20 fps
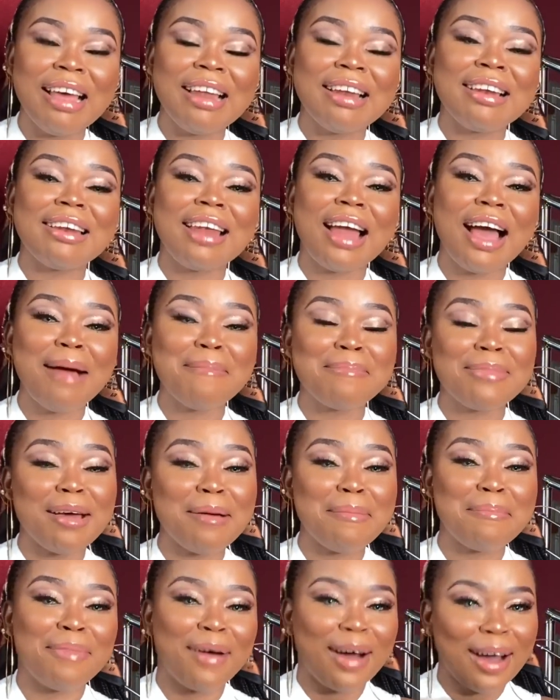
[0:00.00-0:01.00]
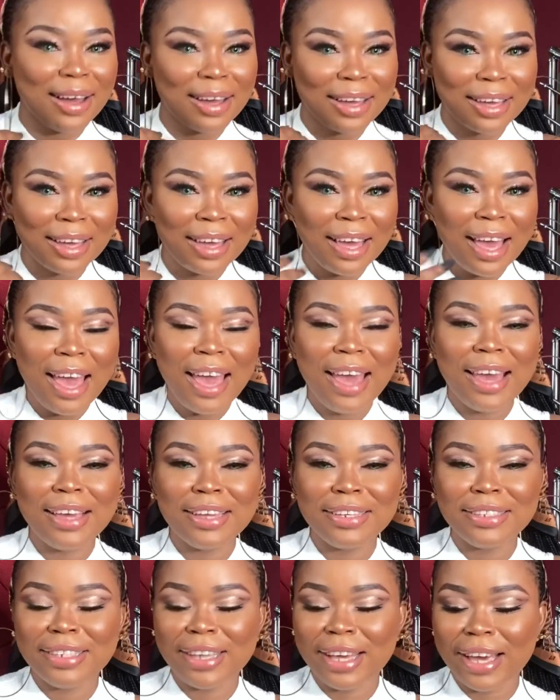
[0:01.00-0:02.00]
now I'm not back.
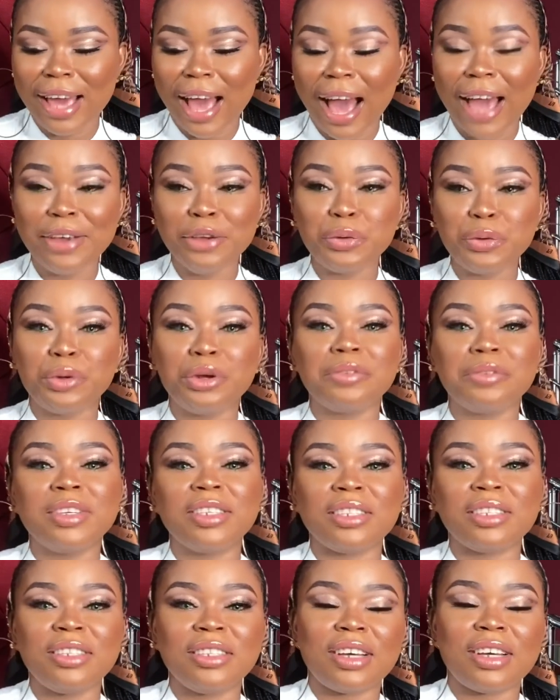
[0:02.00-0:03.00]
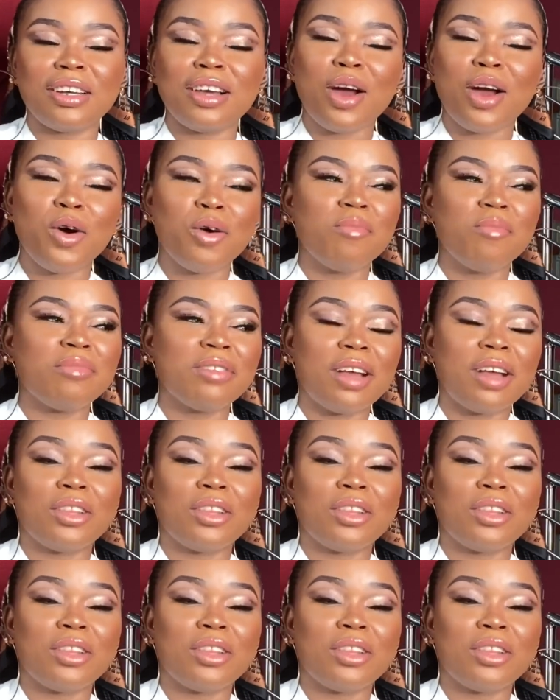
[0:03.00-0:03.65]
And I use one of these internet company.